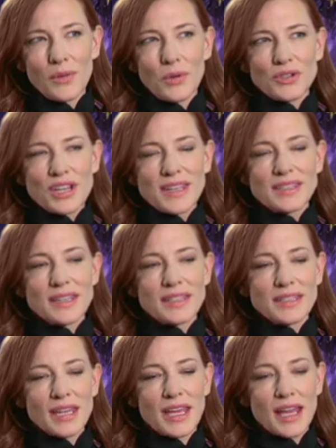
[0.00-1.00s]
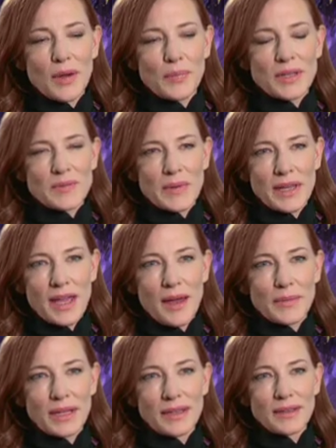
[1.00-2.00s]
Well, just as Hiccup is
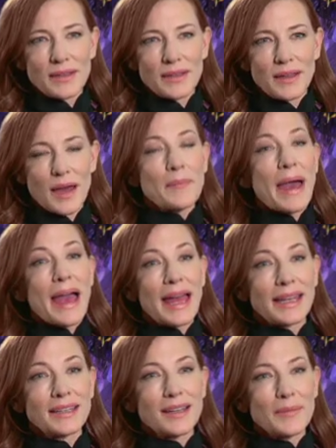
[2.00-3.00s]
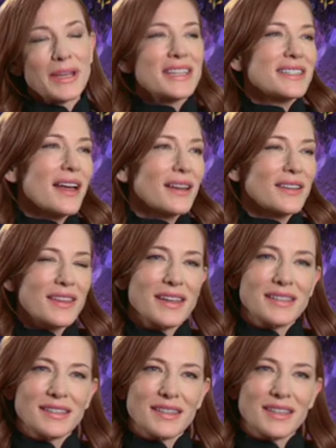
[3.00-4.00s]
becoming a man, I mean, he started
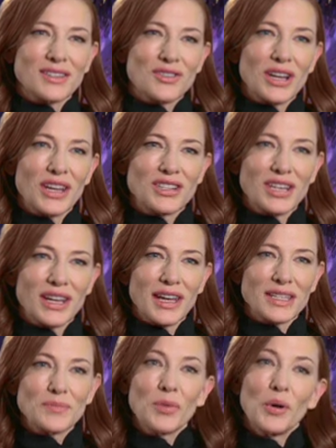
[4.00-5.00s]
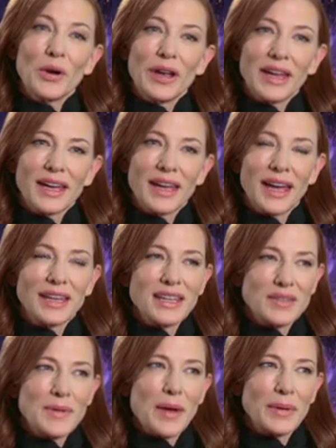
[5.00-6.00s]
this trilogy as a boy, and
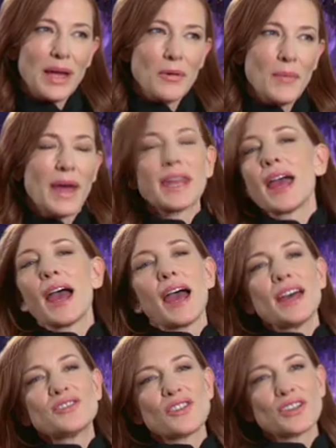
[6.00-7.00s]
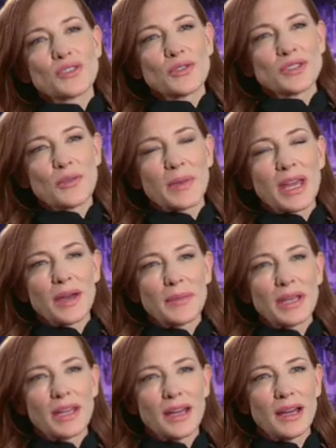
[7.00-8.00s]
he's now become a man. Astrid is also
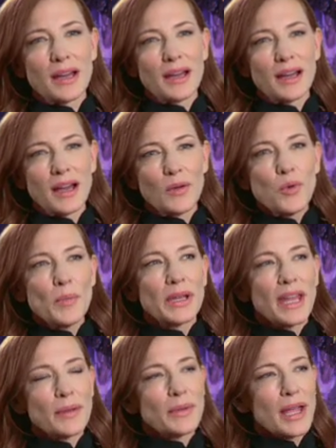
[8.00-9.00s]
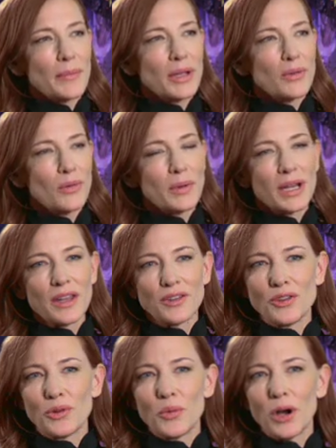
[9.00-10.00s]
becoming a woman, and becoming a woman in a
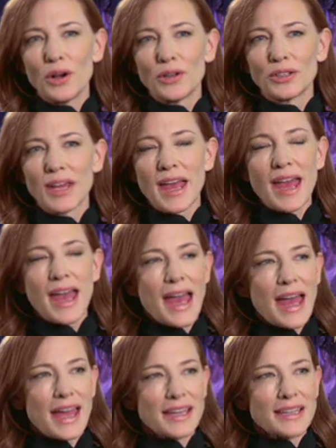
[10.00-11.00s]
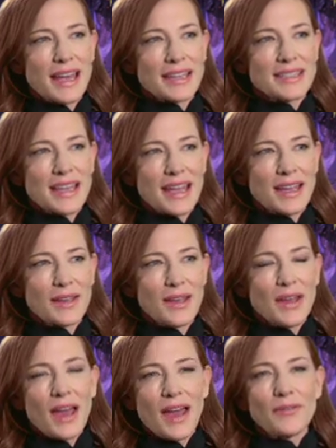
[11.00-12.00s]
new world. And as they
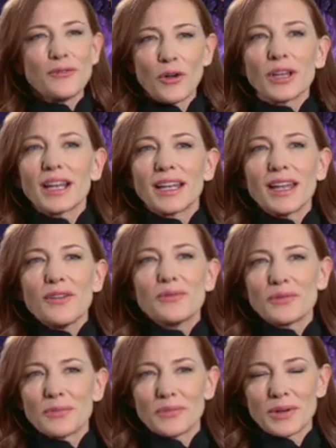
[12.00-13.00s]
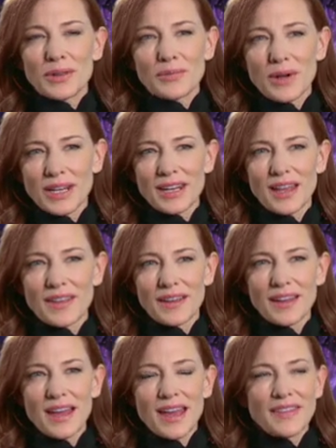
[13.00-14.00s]
have fallen in love with one
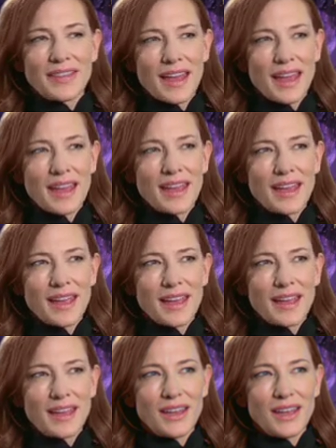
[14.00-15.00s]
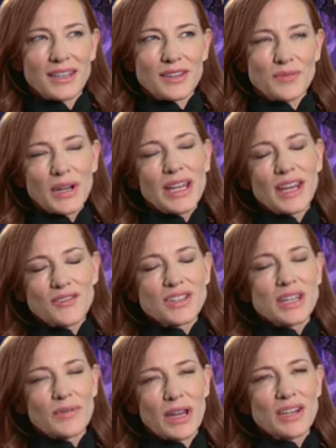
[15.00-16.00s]
another, it's a really
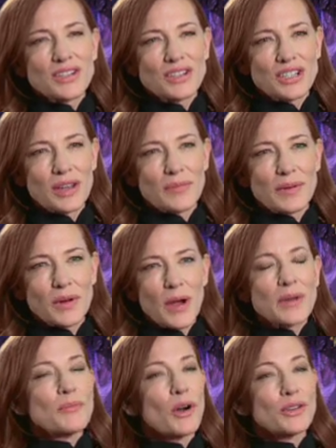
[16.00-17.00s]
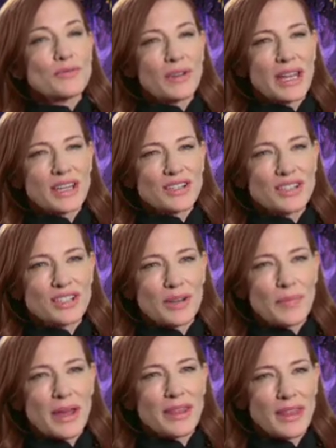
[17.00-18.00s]
interesting relationship, quite a modern
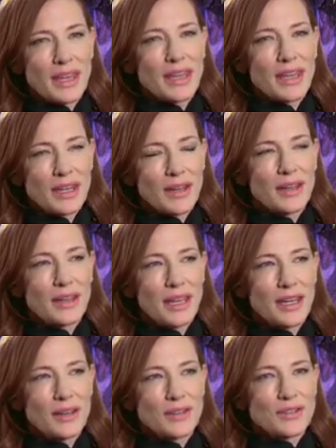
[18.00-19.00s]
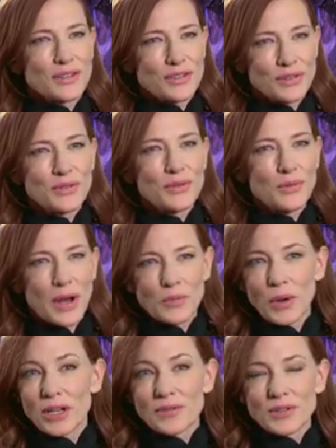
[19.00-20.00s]
relationship, I think, in a true
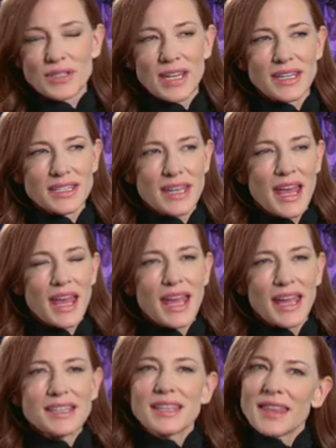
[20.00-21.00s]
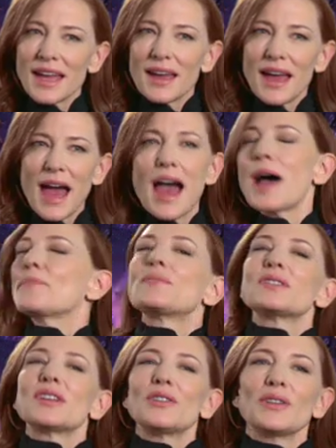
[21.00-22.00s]
and wonderful sense, is that they're
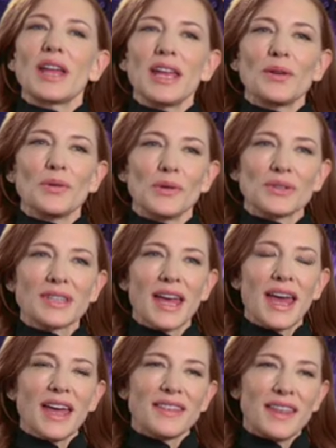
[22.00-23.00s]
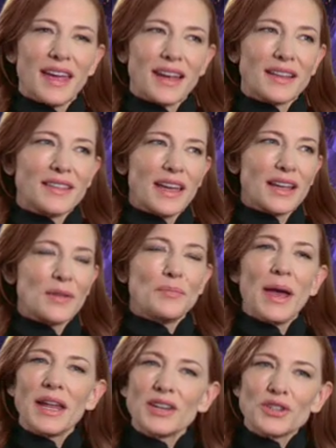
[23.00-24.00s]
absolute equals. They're
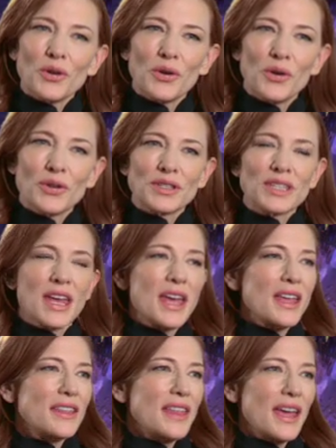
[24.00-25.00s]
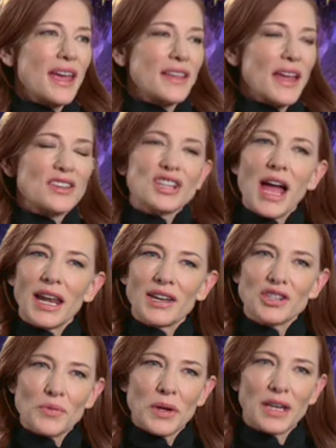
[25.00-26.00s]
competitors, they
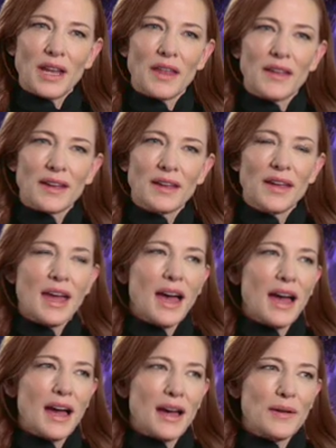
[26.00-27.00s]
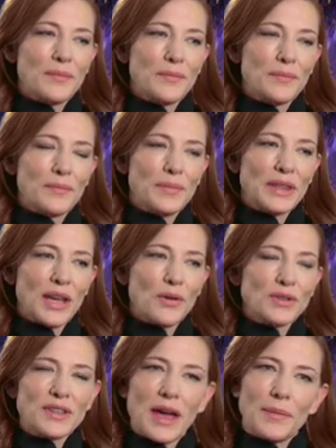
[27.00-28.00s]
challenge one another, but they're
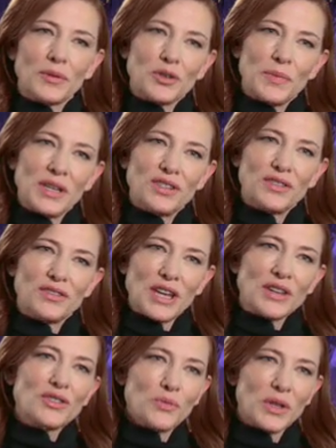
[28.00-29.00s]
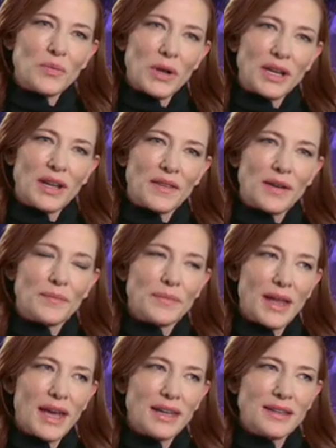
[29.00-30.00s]
also able to be gentle with one another
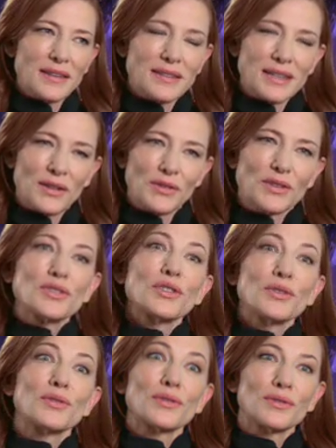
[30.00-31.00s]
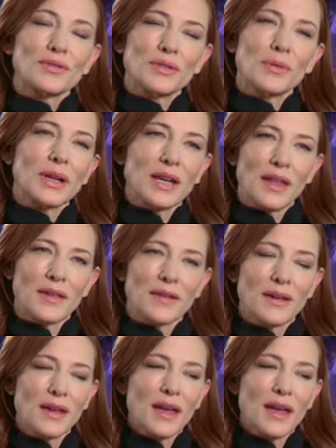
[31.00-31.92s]
and tell the truth to one another.